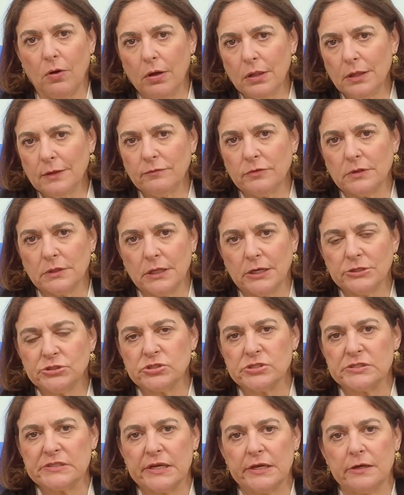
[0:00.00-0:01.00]
all of the
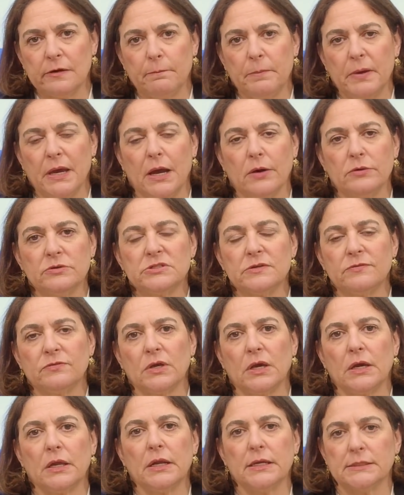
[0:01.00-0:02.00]
legislative powers of
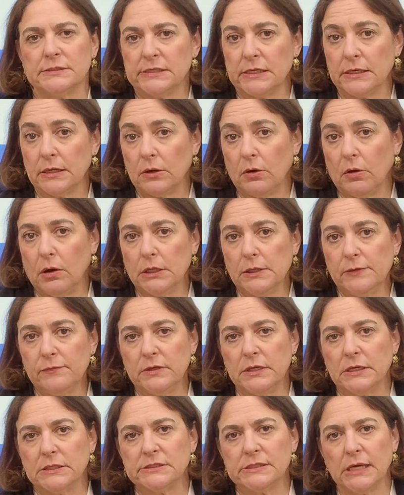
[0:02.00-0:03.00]
the Knesset and all of
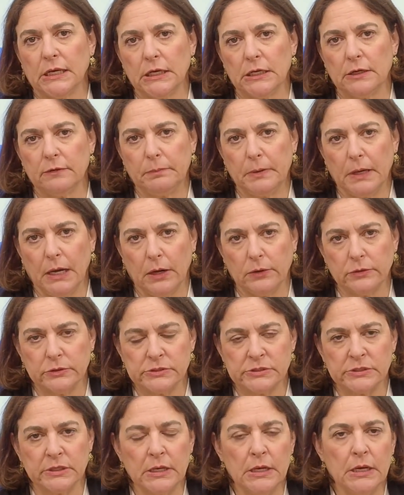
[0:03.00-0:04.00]
the executive
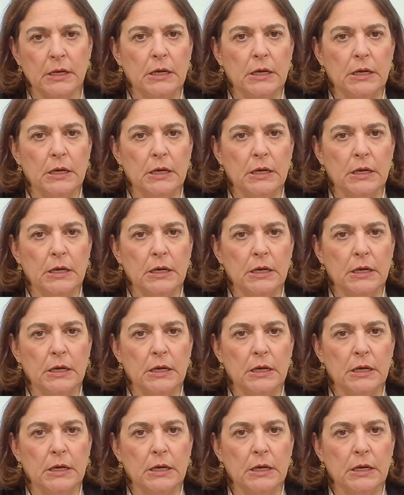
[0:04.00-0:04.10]
powers